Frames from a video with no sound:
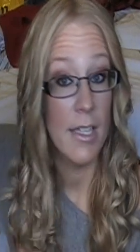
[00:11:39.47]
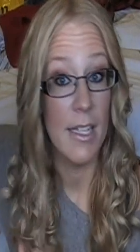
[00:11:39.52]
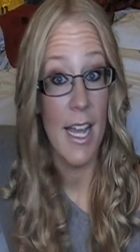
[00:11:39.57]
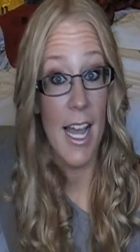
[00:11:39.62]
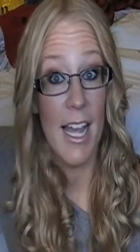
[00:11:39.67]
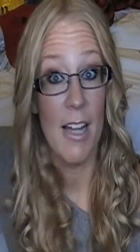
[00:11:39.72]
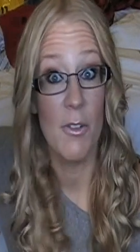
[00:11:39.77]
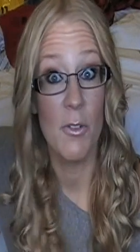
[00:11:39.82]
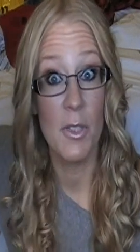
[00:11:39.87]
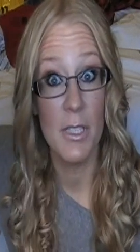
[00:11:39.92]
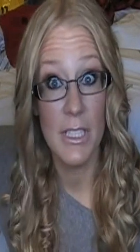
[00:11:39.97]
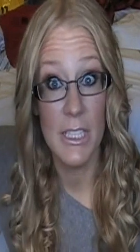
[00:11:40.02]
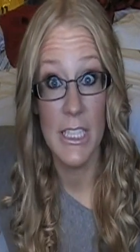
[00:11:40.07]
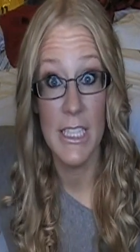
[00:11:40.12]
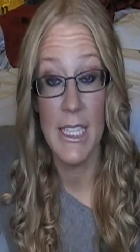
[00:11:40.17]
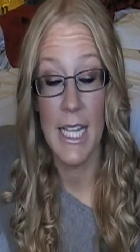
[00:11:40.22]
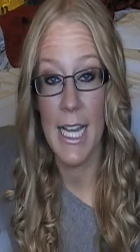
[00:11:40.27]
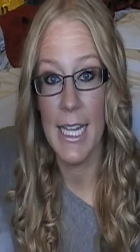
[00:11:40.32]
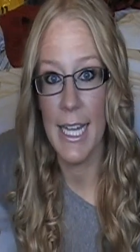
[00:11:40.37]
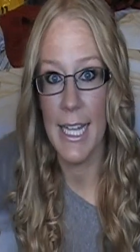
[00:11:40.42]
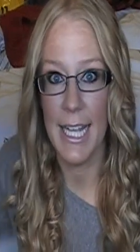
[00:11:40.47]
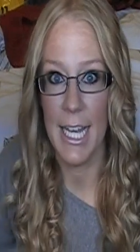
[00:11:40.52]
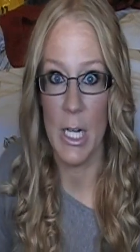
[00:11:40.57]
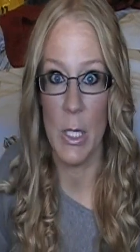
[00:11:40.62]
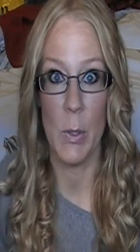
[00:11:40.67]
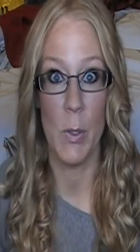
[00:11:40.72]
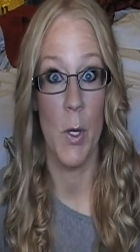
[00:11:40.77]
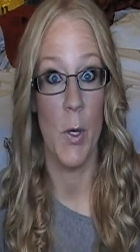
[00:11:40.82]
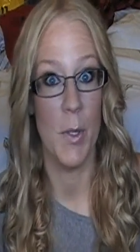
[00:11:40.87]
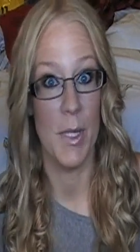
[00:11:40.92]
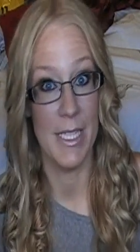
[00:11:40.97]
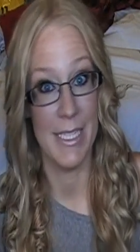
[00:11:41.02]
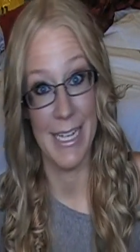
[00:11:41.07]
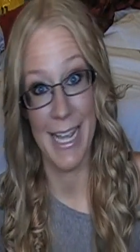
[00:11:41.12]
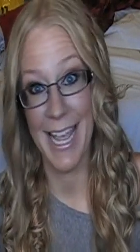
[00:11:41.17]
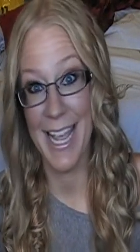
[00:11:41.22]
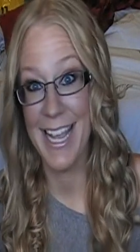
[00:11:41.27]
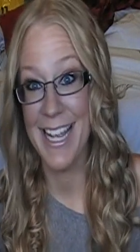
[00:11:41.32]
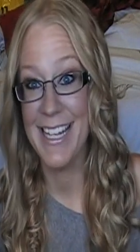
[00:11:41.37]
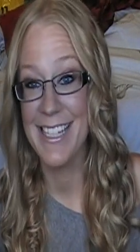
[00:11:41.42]
yeah, I don't know the
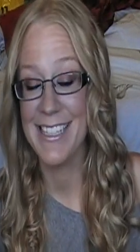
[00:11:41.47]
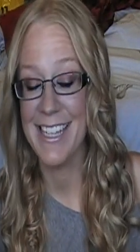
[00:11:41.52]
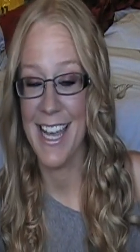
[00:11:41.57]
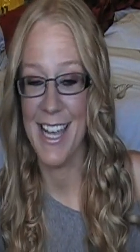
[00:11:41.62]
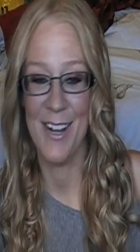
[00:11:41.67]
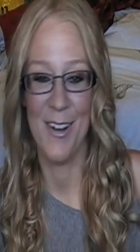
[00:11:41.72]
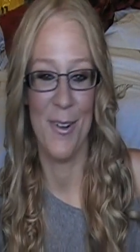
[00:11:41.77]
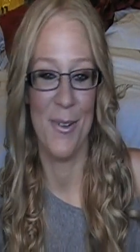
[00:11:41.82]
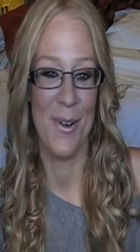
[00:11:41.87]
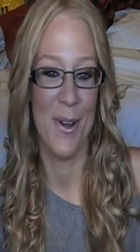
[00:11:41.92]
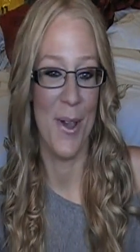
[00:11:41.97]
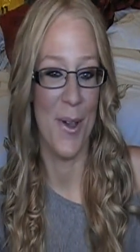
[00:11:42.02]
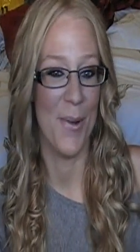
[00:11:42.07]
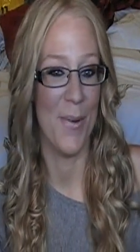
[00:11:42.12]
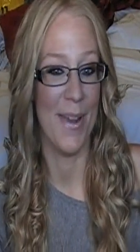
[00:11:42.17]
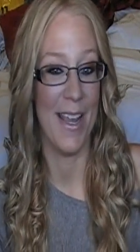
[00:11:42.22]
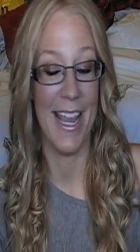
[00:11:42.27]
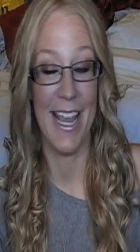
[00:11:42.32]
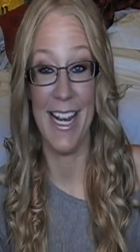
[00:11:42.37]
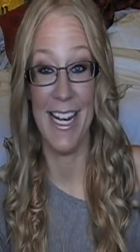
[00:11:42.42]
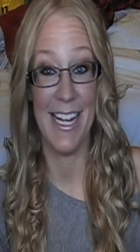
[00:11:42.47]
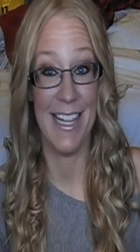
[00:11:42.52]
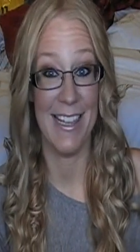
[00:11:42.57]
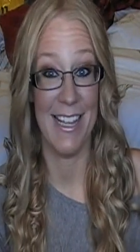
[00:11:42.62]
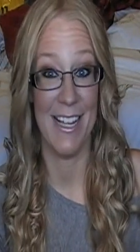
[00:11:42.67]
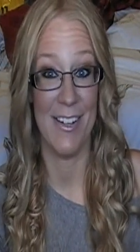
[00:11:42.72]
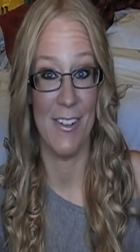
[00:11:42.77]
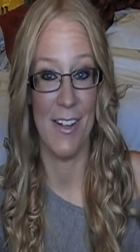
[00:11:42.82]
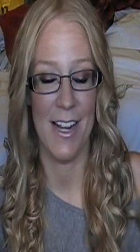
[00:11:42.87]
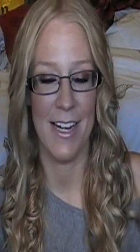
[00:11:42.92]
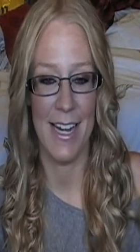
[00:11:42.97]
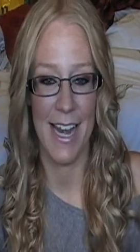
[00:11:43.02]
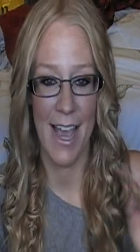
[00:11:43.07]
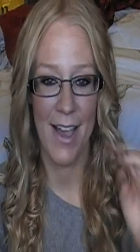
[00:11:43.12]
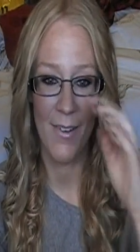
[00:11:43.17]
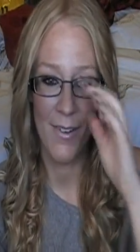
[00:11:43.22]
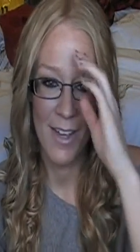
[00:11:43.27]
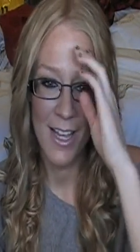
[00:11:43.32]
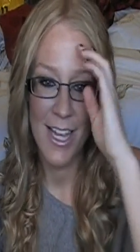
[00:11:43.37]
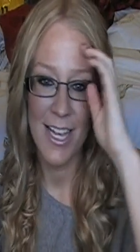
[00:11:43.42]
days, I don't know anything right
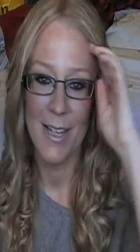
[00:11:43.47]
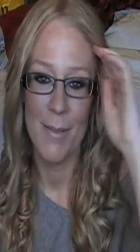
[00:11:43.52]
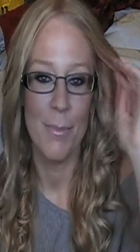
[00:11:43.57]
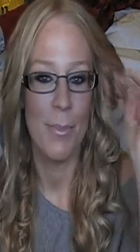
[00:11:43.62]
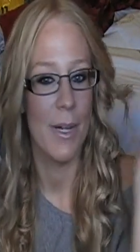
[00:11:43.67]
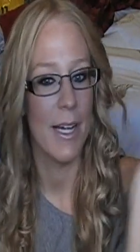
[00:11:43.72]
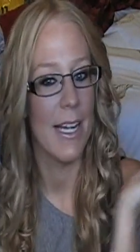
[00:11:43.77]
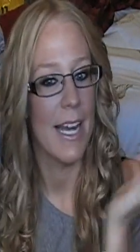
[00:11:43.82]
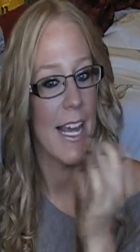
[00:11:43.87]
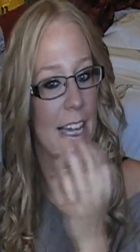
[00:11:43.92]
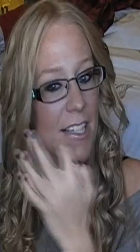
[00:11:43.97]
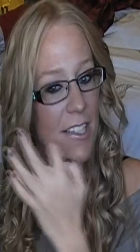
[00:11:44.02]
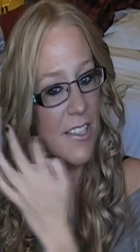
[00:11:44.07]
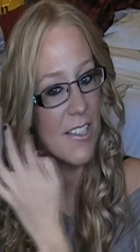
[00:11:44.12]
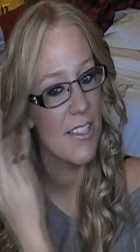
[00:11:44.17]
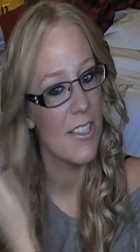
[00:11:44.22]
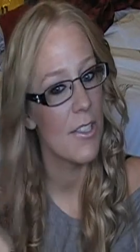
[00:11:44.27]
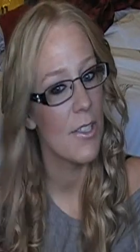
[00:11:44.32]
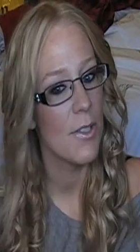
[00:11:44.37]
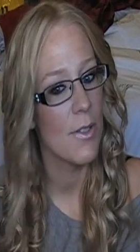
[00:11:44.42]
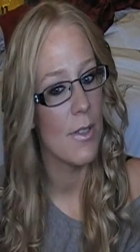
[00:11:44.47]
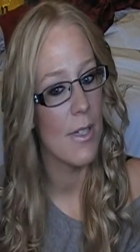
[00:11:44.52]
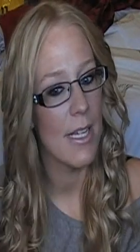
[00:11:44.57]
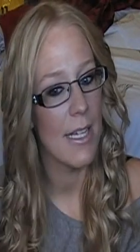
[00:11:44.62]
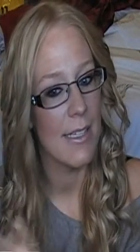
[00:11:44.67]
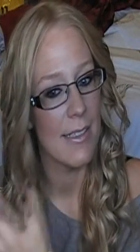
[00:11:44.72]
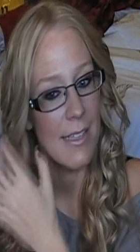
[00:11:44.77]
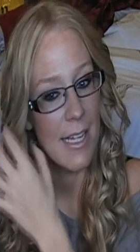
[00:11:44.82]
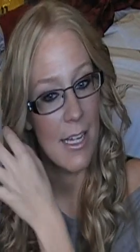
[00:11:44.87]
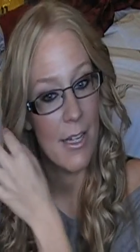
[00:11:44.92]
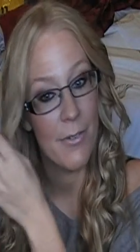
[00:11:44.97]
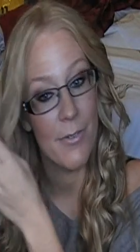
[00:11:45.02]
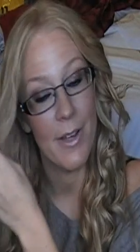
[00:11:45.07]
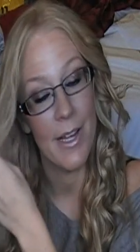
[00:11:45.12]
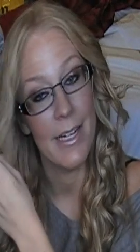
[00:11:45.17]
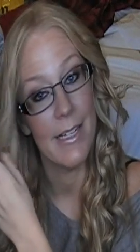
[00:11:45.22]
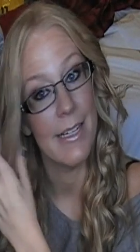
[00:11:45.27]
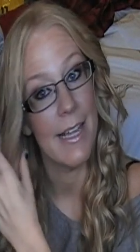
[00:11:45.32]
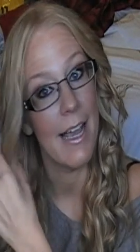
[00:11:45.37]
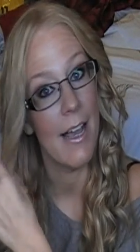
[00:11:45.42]
now, but as soon as I
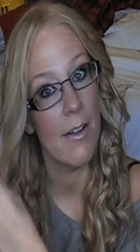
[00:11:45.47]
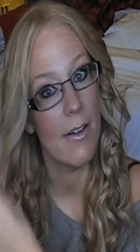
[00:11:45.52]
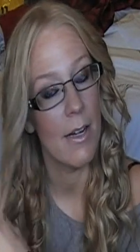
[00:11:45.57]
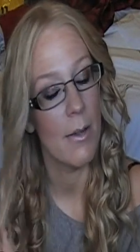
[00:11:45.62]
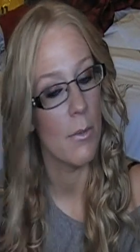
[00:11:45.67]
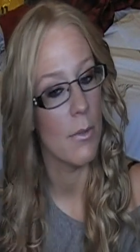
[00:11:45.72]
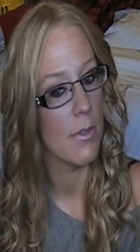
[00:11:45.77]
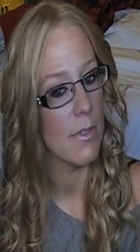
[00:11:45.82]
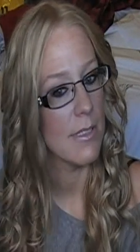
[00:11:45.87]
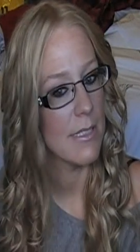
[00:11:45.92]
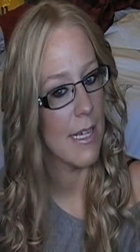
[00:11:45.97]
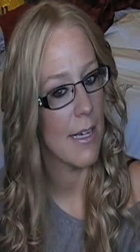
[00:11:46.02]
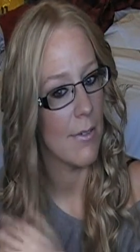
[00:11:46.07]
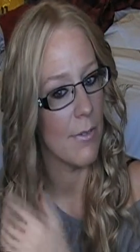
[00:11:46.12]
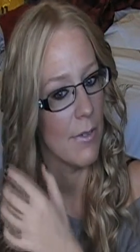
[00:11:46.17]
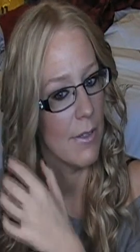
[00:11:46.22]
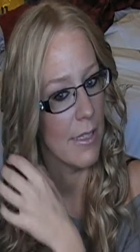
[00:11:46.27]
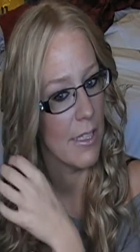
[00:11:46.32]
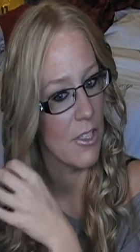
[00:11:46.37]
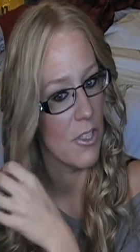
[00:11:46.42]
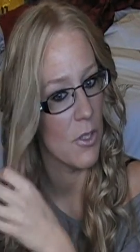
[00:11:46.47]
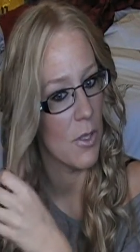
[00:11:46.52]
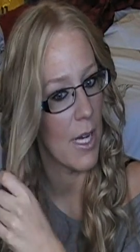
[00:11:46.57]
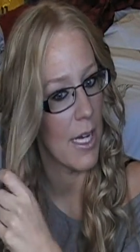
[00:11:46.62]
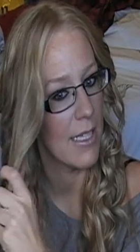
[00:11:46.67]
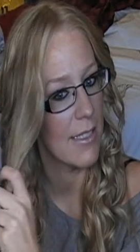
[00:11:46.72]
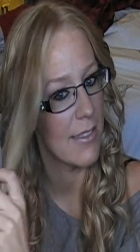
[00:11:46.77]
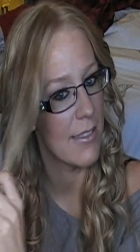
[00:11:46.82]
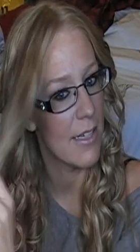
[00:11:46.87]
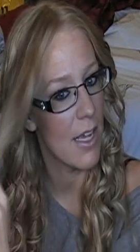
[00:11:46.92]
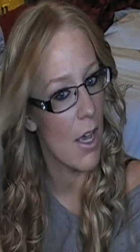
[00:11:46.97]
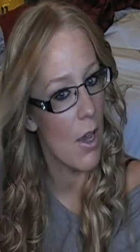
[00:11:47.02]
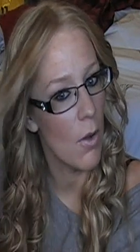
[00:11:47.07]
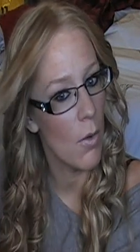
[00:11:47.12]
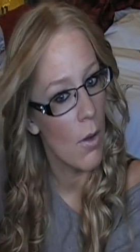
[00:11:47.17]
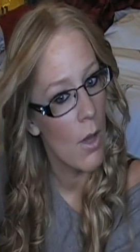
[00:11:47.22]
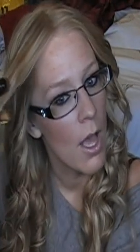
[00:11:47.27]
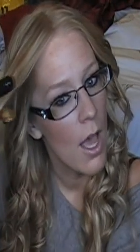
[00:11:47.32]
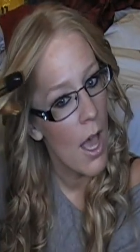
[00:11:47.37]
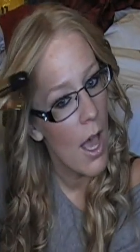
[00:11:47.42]
find out I will definitely let you guys know.